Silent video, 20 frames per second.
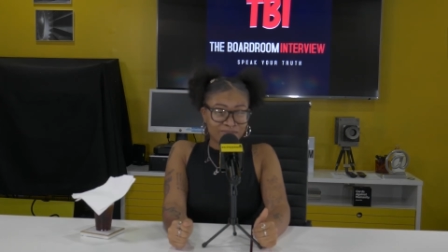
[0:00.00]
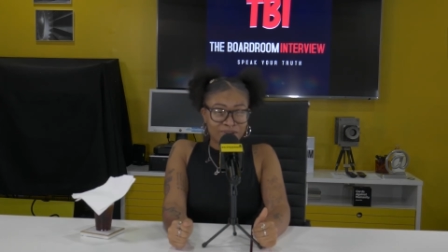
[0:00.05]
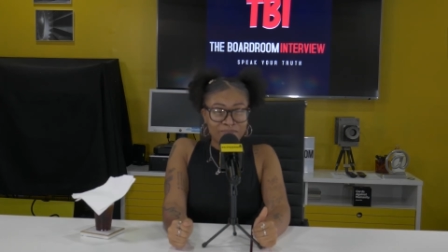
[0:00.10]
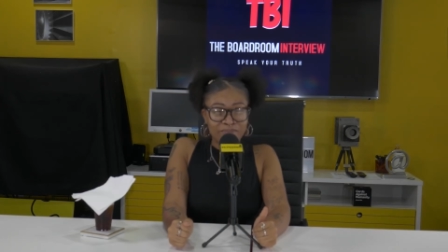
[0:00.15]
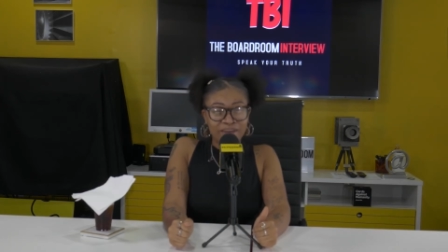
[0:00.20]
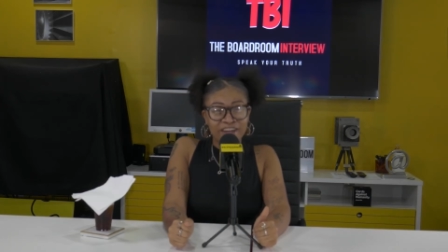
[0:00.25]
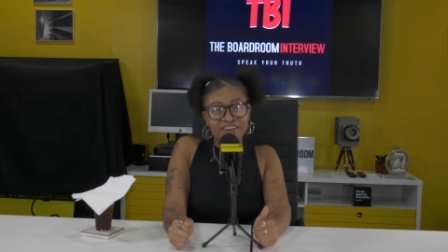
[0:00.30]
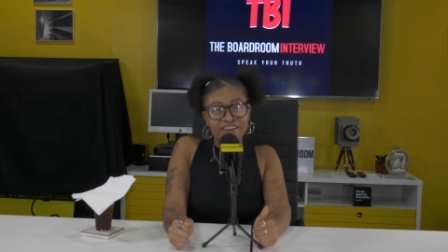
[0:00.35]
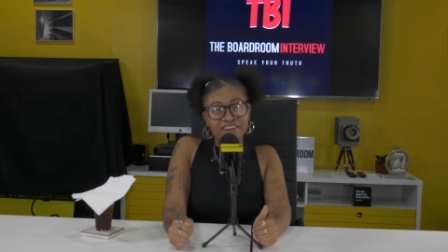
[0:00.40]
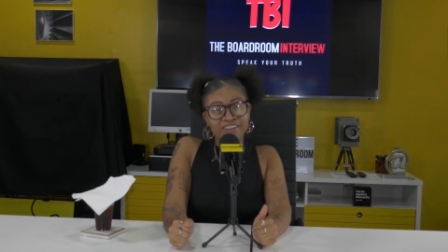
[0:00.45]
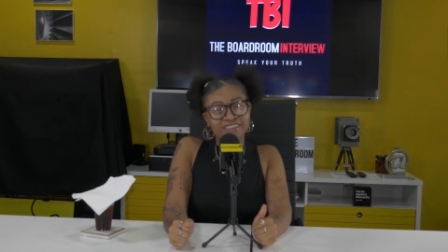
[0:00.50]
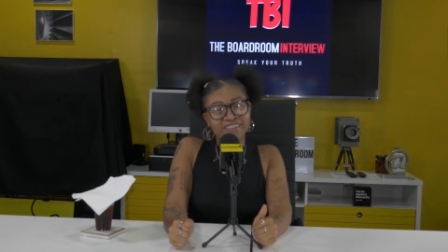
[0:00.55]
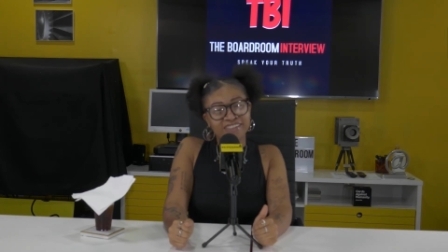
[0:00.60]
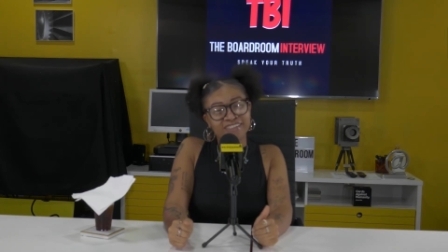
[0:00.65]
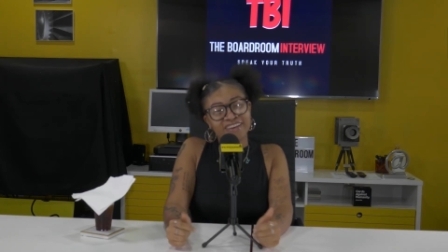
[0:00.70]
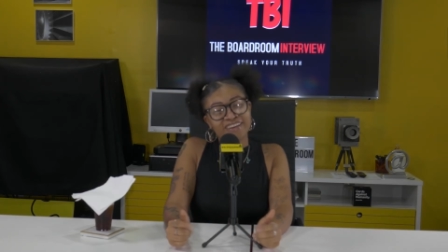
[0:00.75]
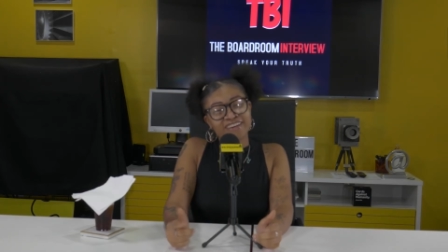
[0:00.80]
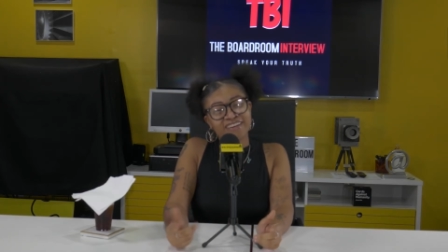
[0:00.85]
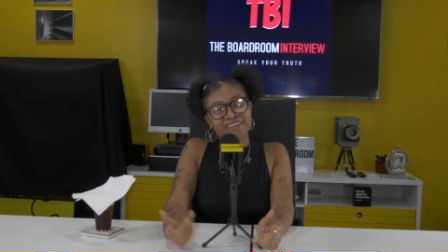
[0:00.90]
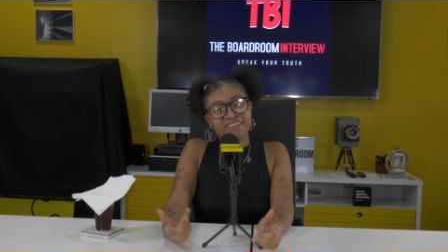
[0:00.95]
my parents
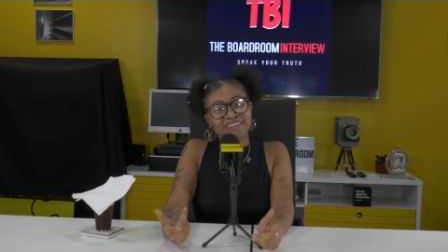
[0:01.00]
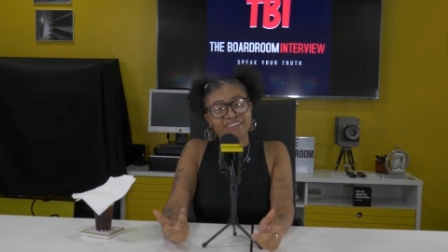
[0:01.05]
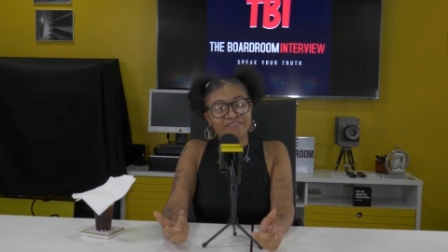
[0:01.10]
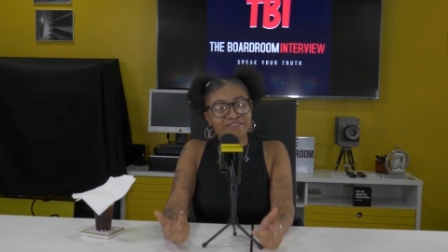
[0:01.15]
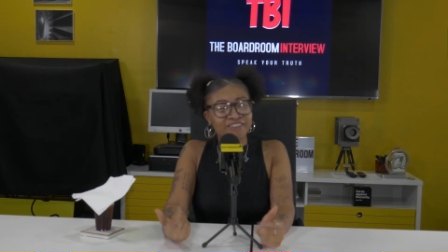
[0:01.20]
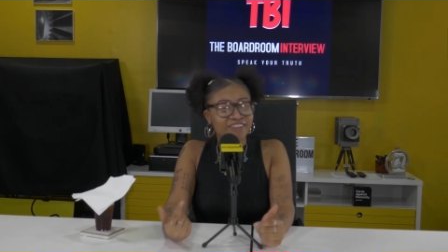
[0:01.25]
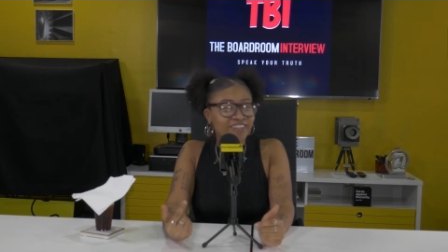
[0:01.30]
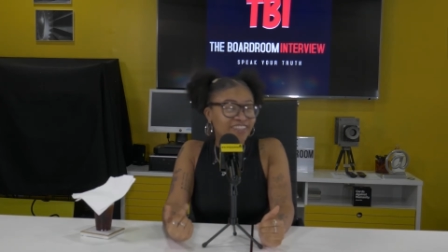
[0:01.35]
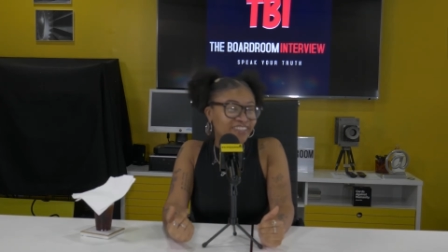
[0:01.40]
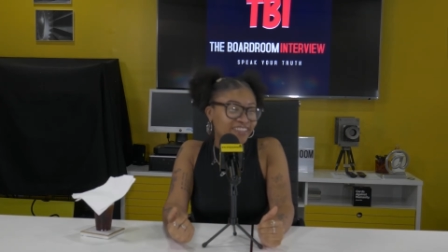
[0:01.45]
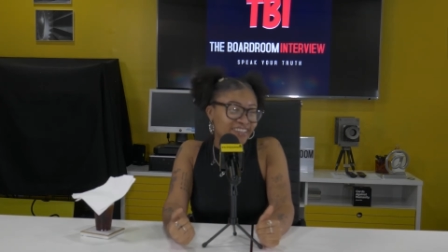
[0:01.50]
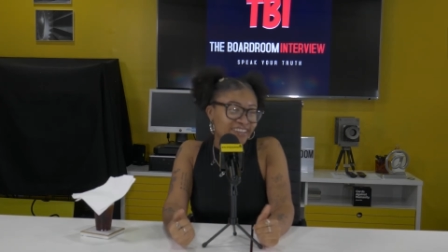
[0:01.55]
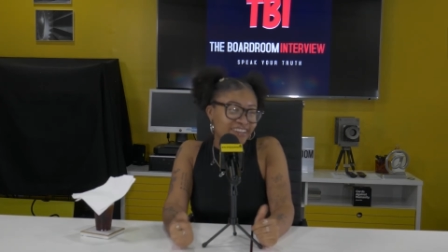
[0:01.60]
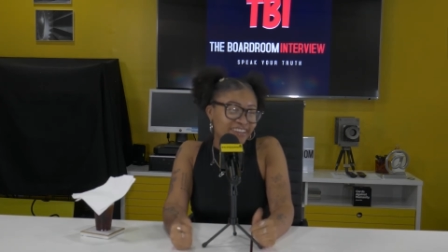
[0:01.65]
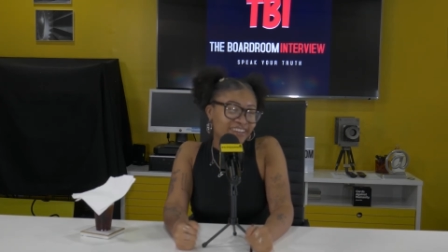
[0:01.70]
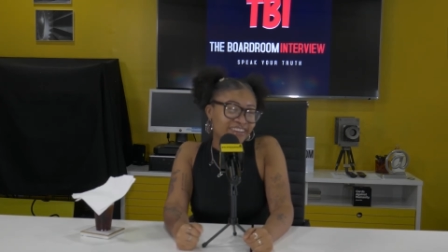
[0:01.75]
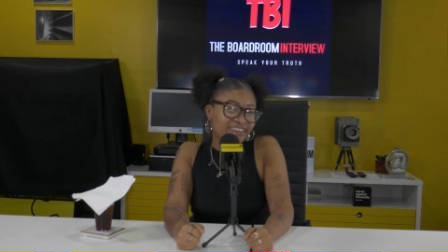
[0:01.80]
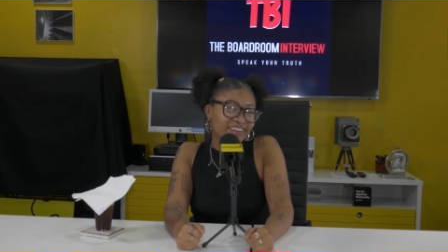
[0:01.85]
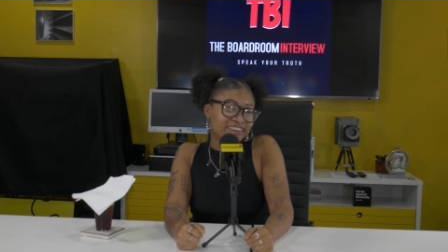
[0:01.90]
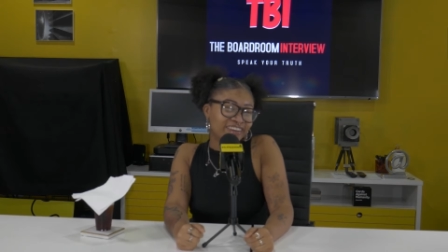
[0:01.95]
said leave her in
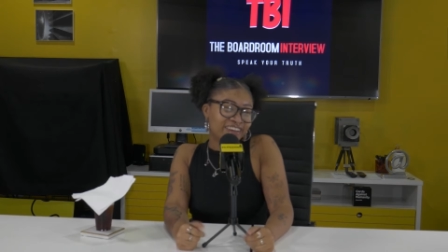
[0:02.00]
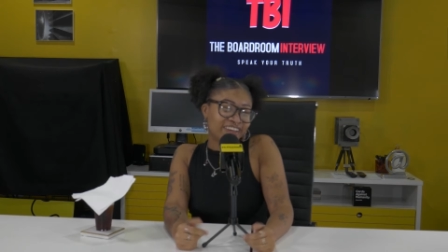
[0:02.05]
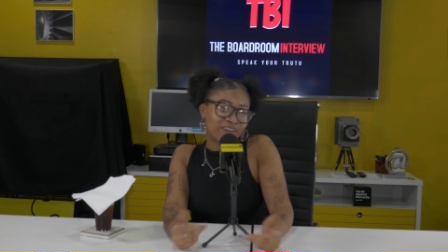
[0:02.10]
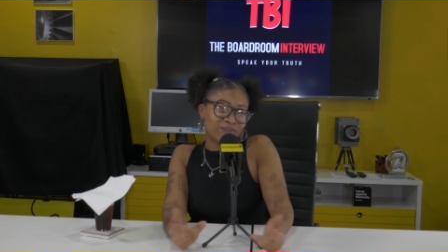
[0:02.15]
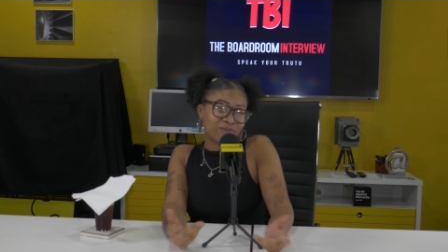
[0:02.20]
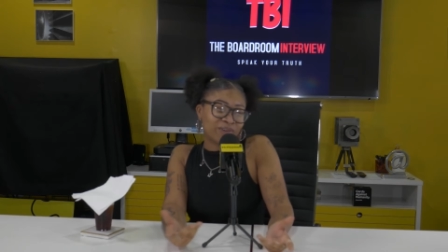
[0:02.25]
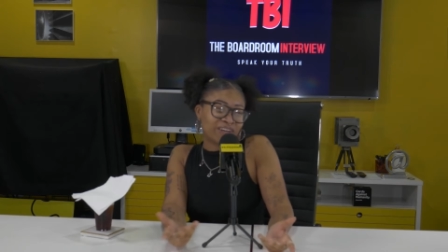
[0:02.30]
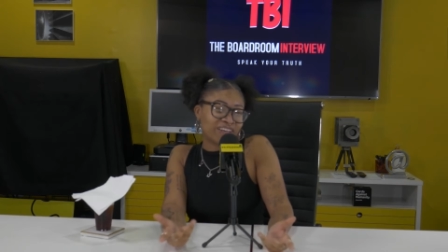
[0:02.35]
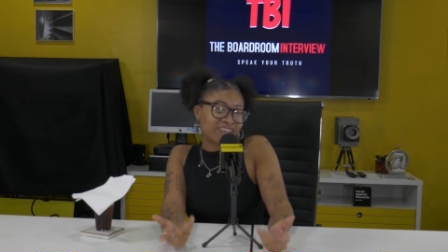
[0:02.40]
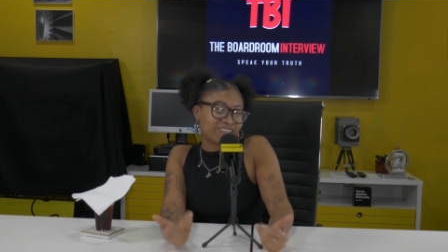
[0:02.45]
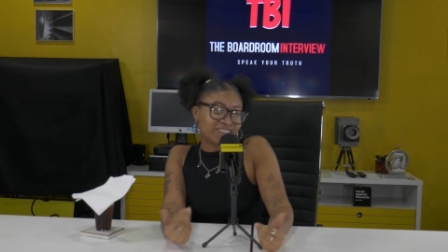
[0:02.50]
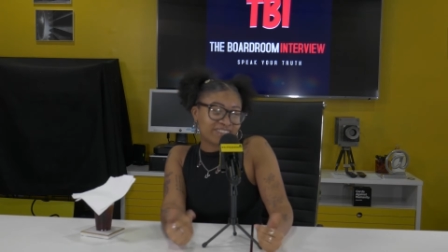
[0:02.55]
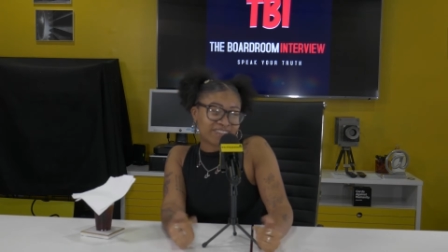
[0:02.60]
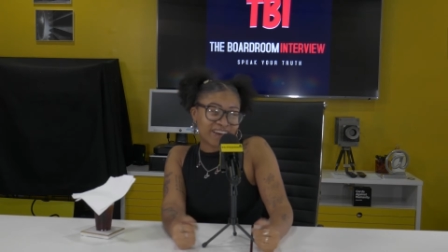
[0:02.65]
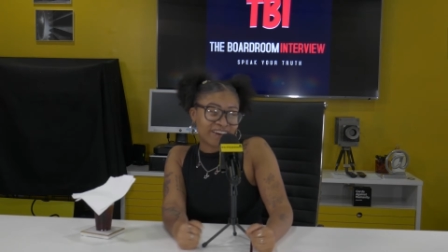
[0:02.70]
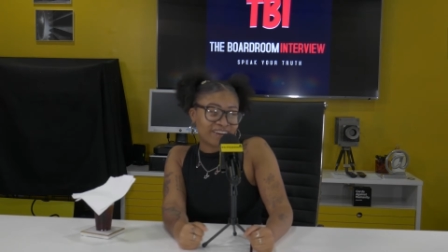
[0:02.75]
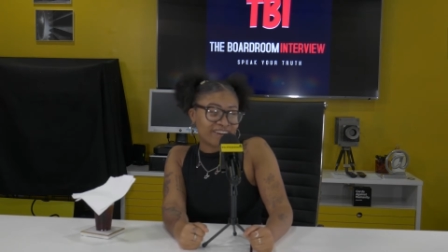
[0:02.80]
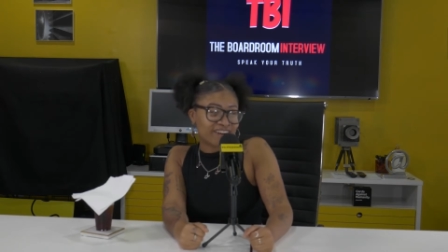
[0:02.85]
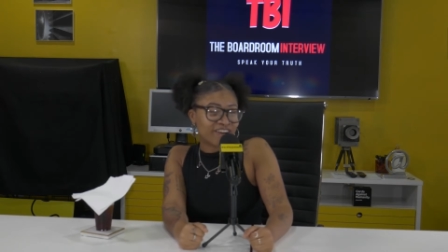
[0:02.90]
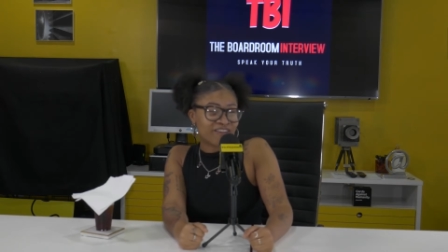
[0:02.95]
there. Yeah, they ain't
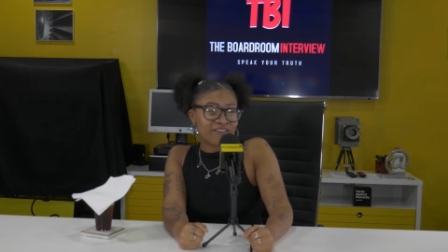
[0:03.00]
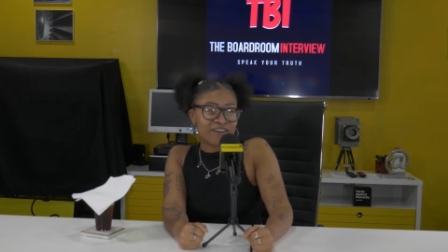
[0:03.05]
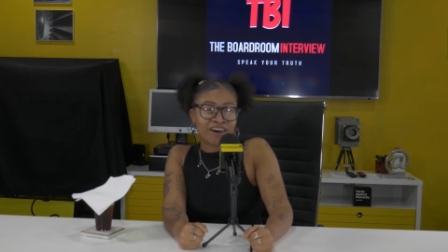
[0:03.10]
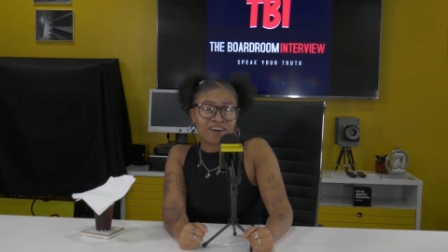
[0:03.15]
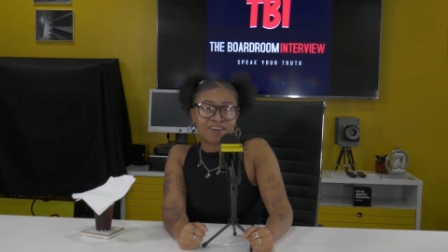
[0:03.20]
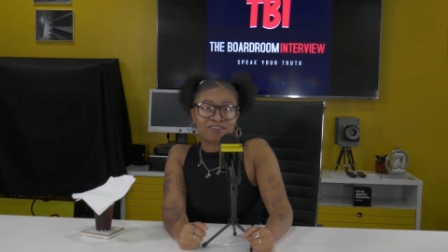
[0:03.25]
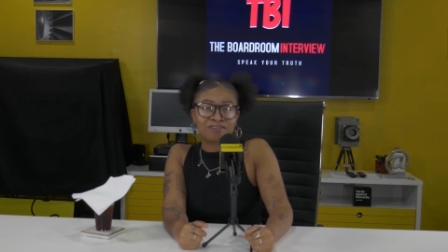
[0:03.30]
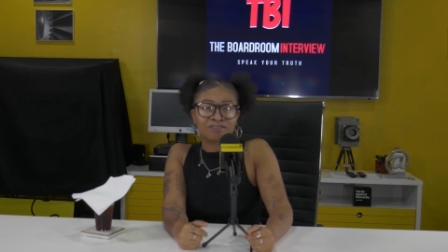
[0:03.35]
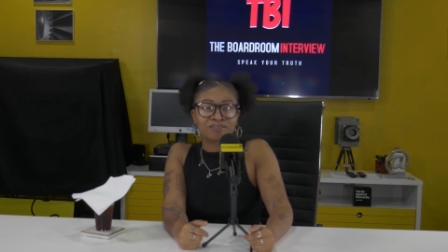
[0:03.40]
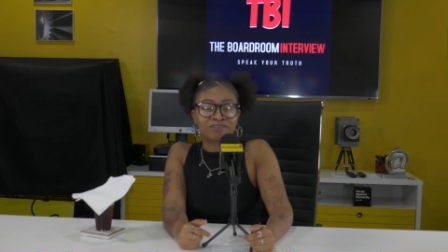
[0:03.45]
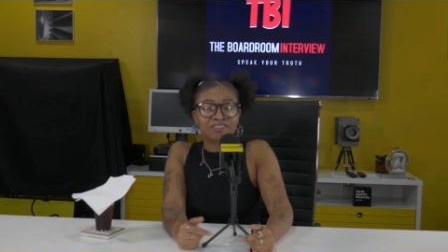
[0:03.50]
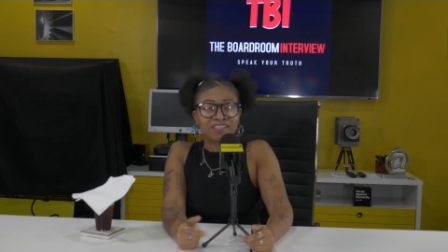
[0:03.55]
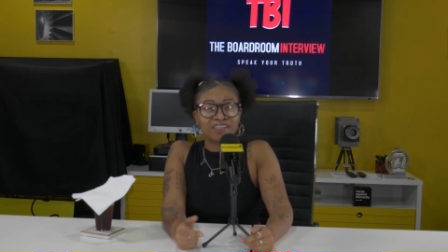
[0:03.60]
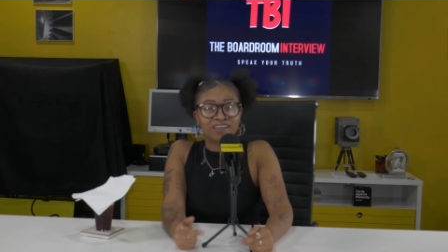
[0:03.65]
signing her out.